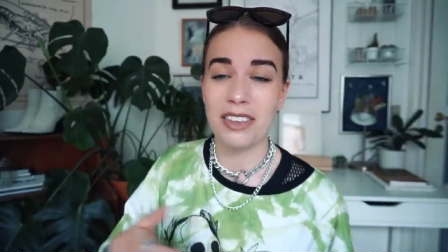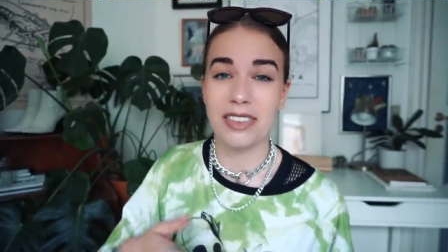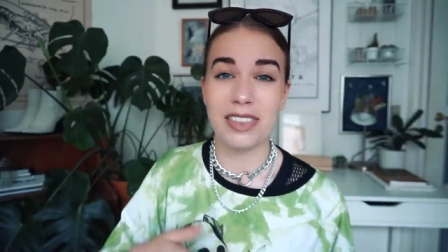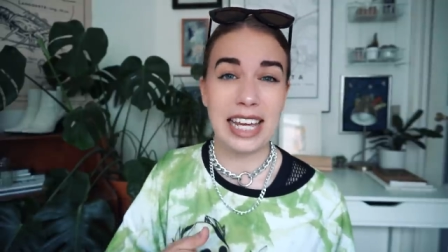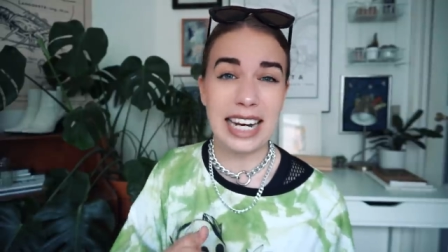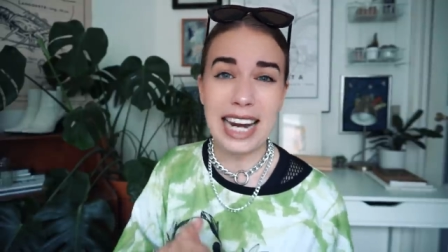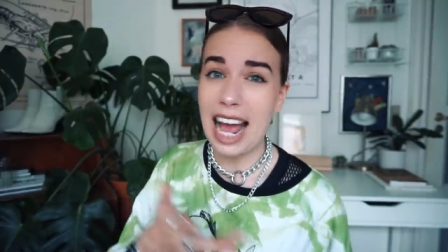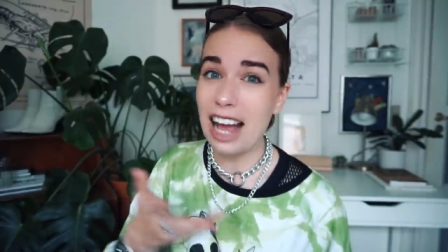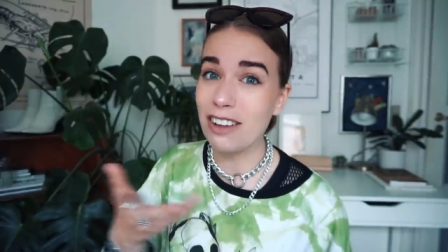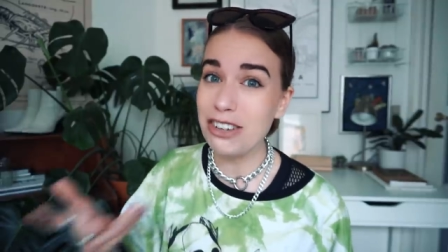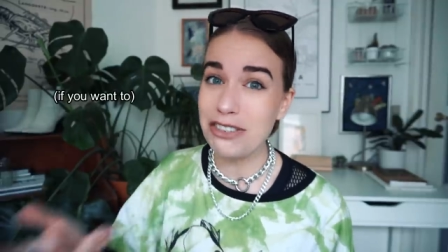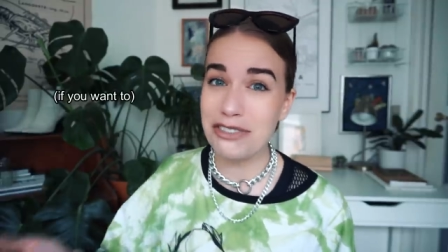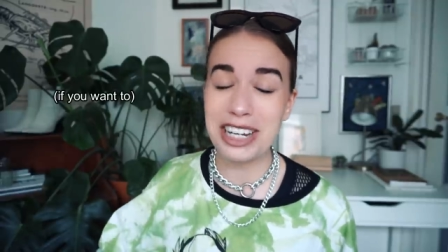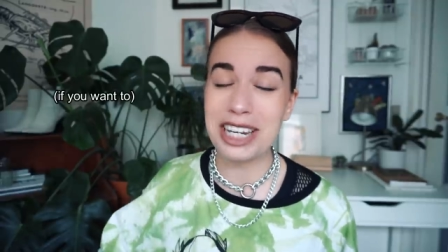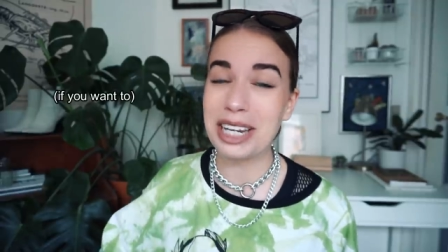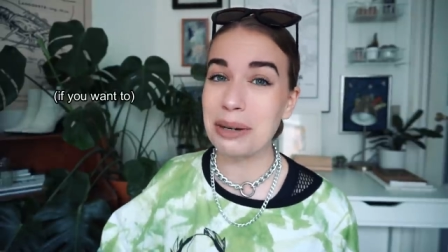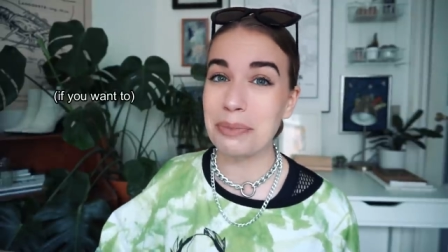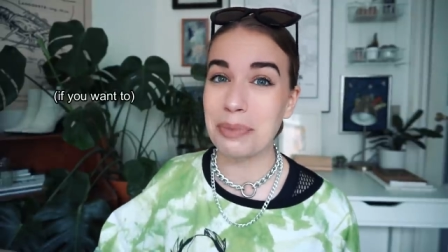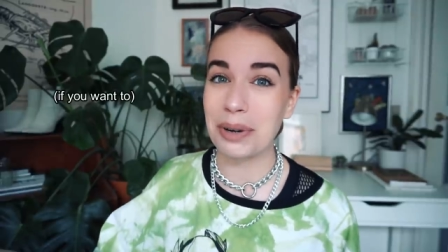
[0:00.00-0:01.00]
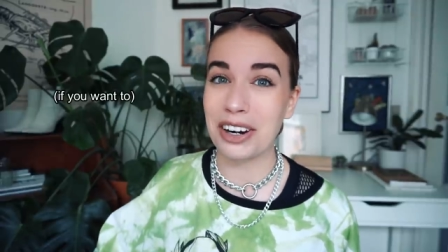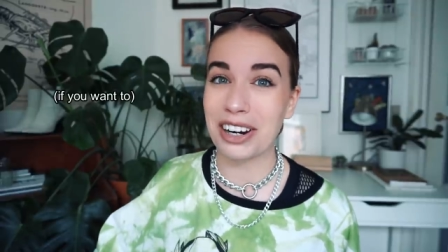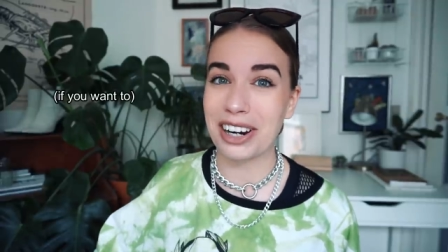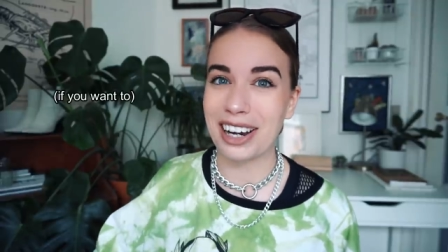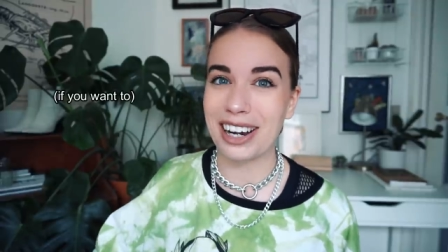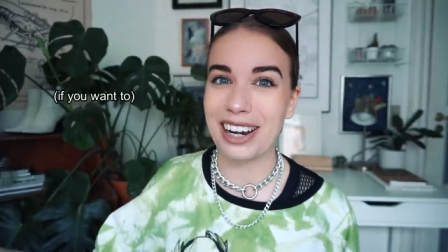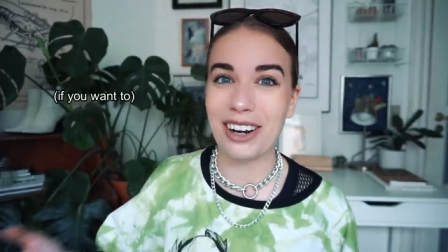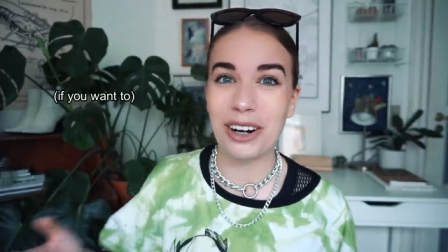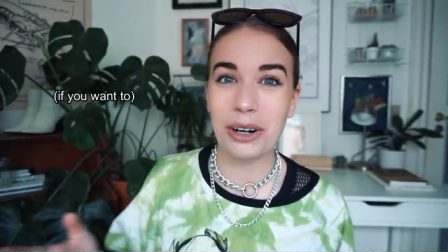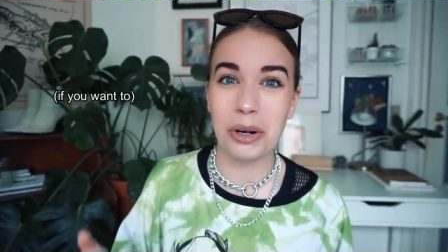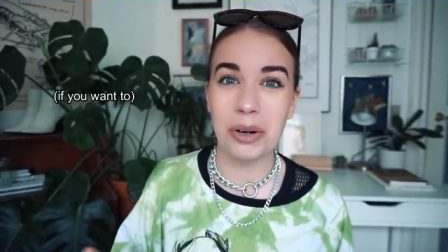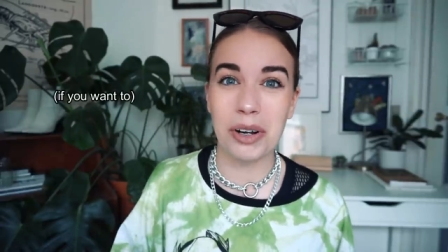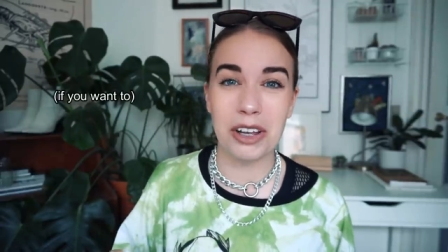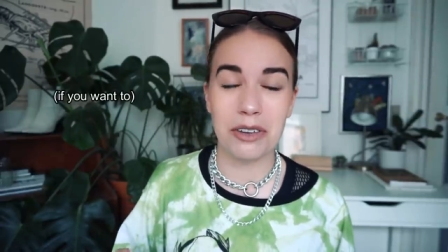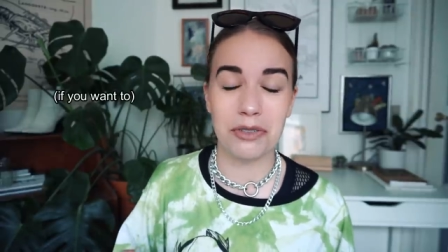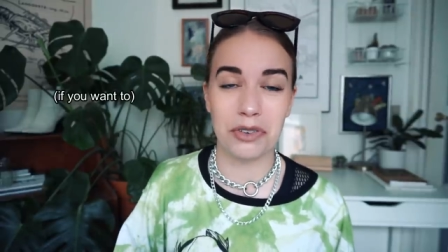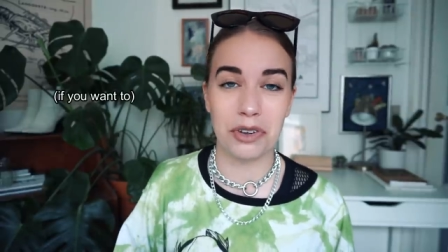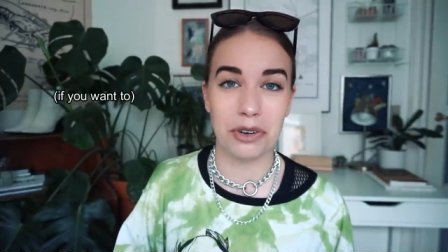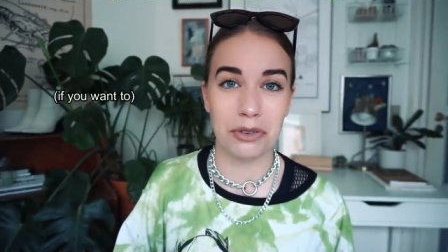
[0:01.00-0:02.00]
then have a vegan burger, or
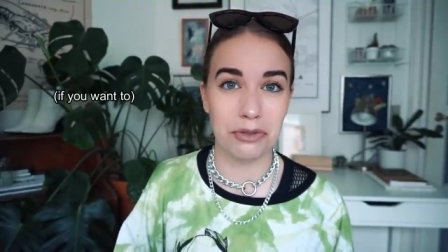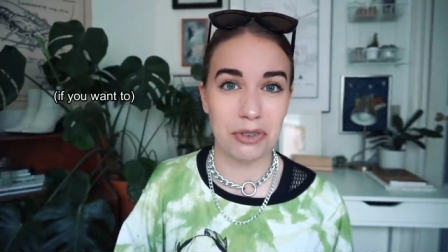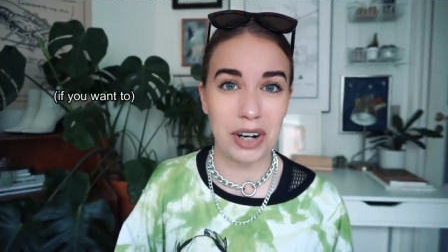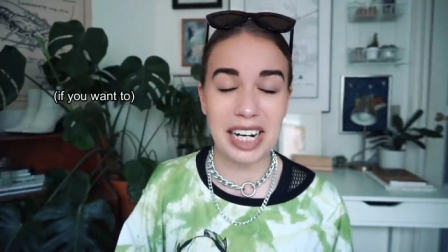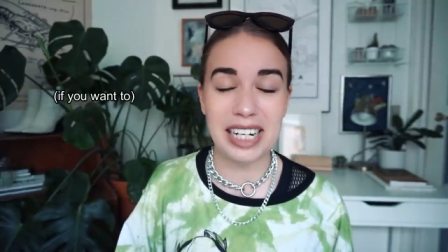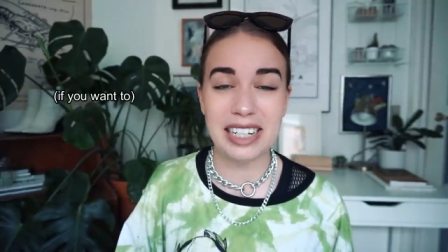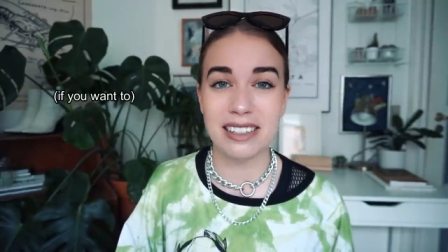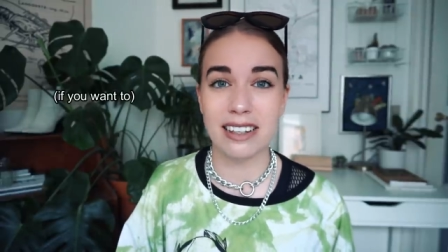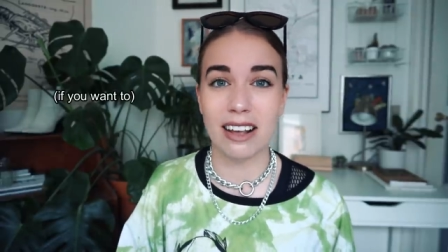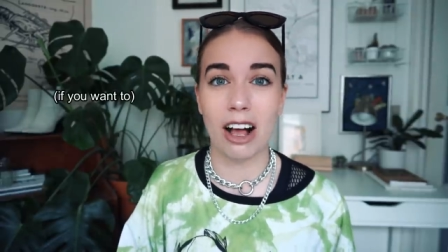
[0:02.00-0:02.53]
if your friends